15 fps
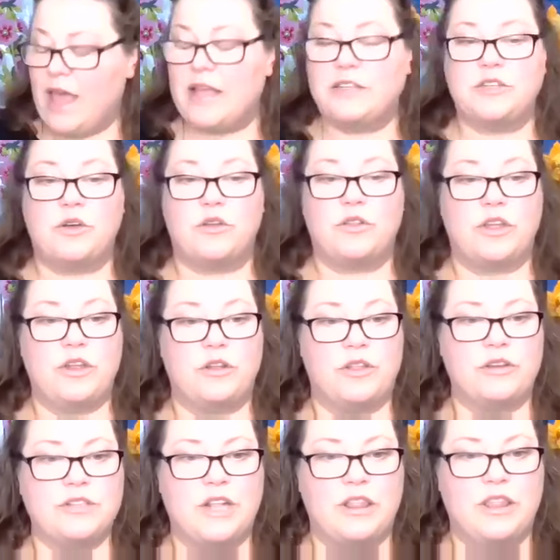So that,
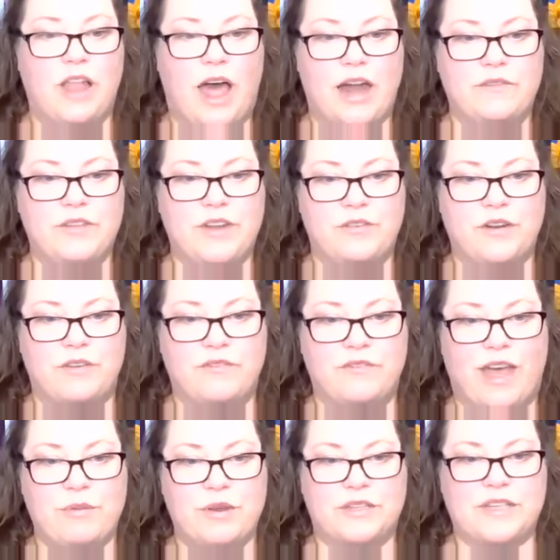there's a lot of different
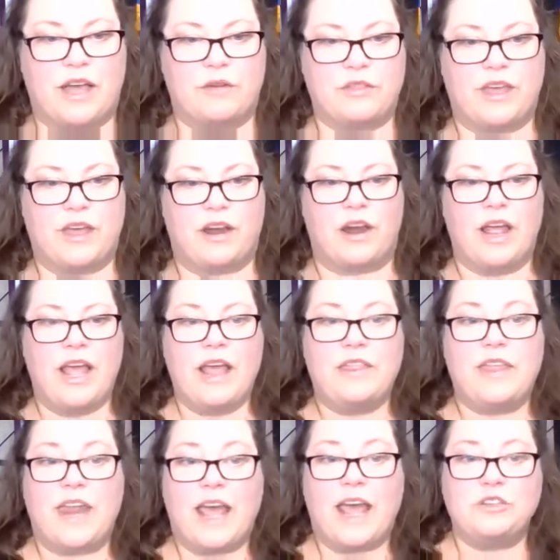fabrics out there
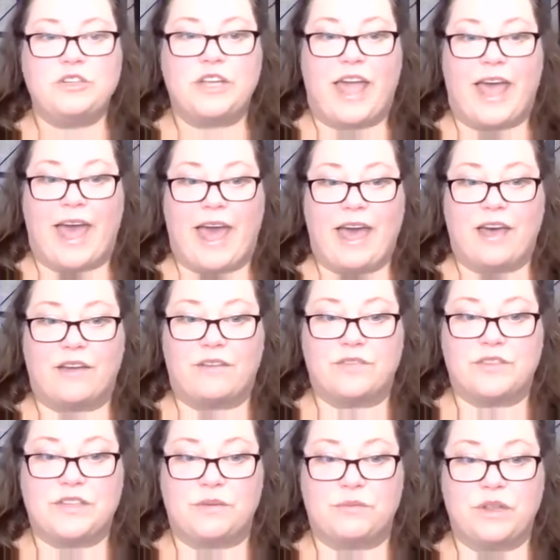that actually have
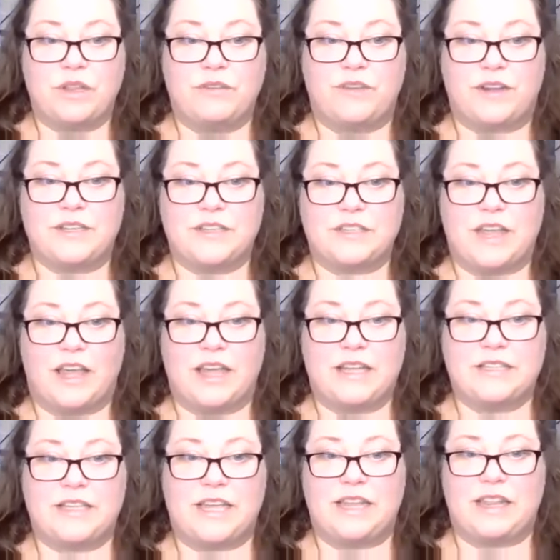some really fun
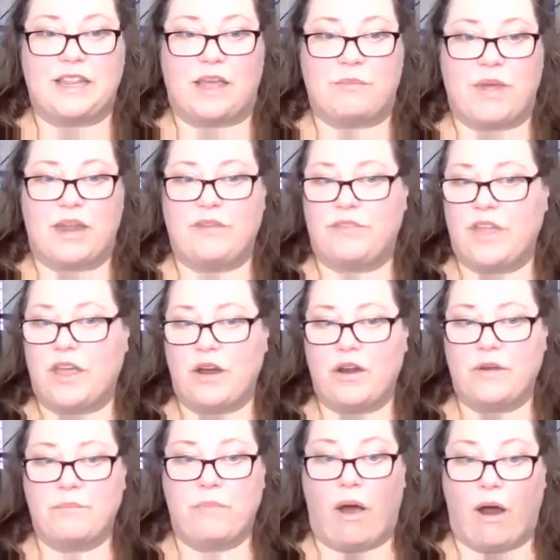designs in them. And if
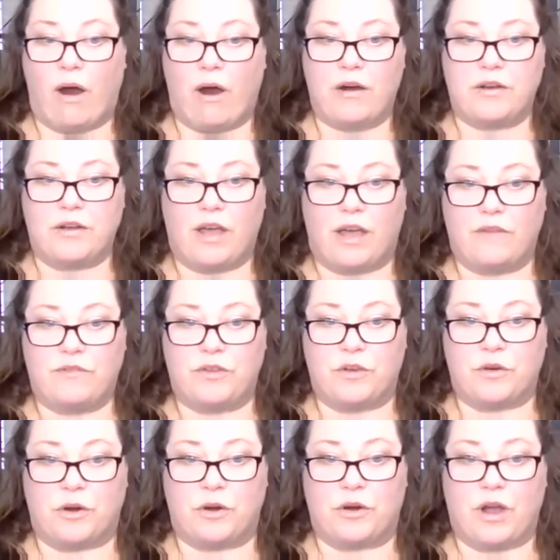they're part of
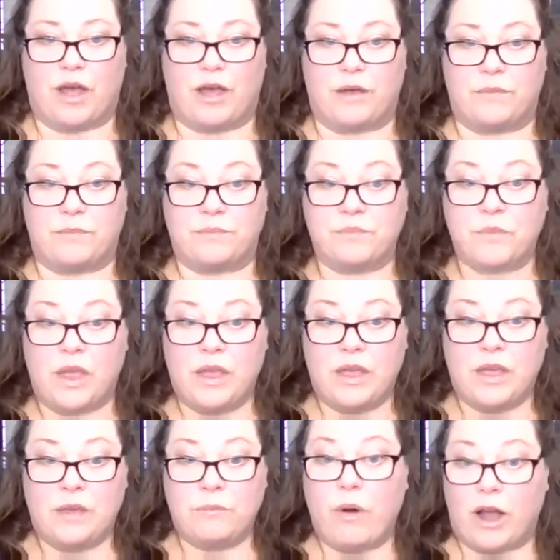your
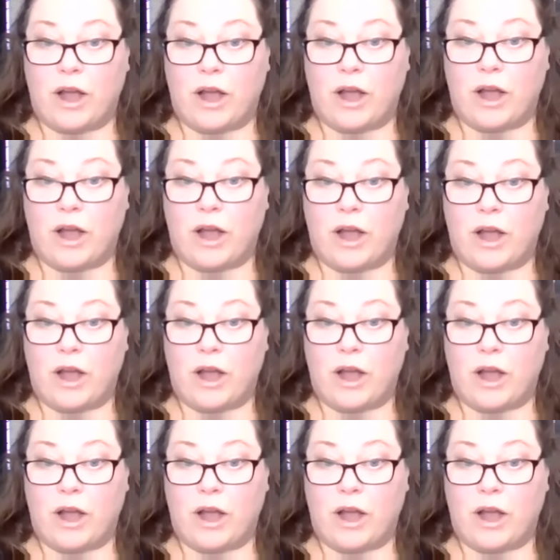project already,